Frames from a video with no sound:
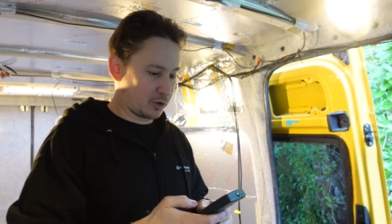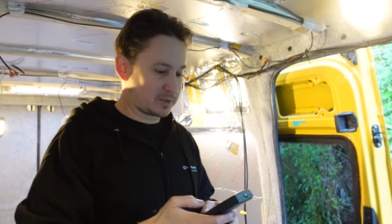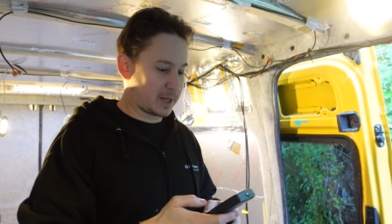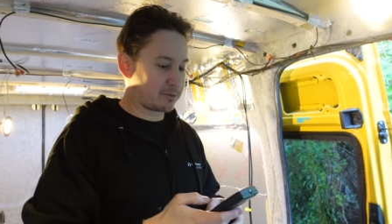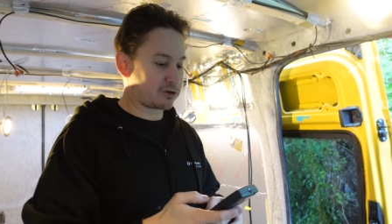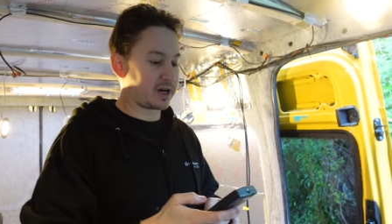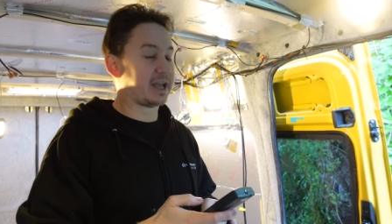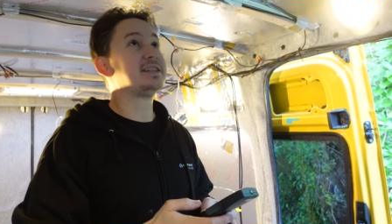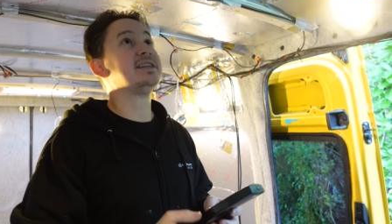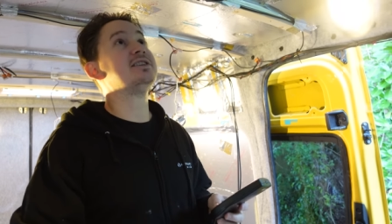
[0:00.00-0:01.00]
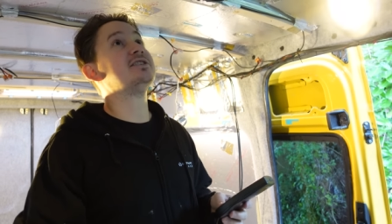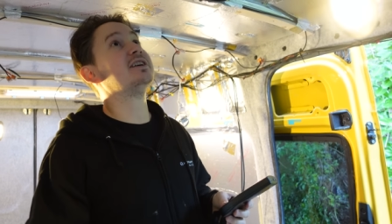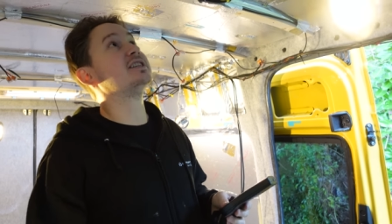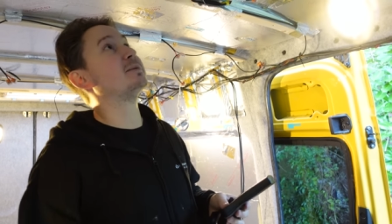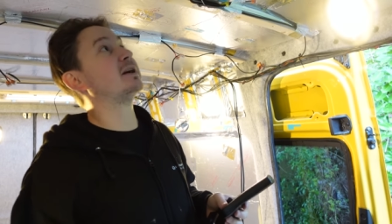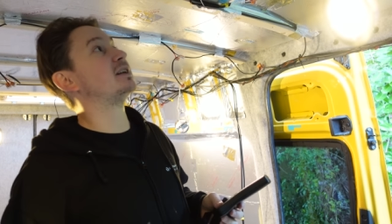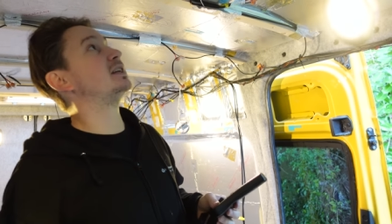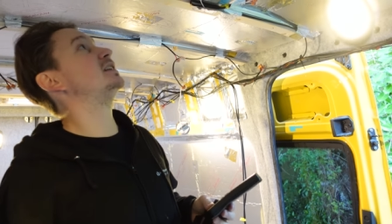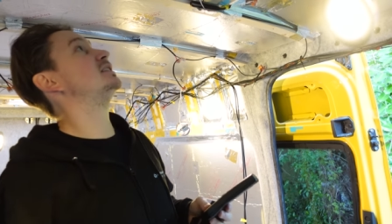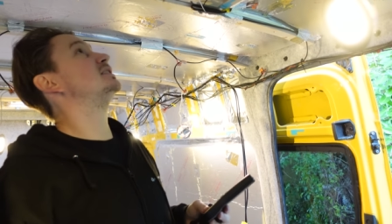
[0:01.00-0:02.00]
Room temperature 18 degrees apparently.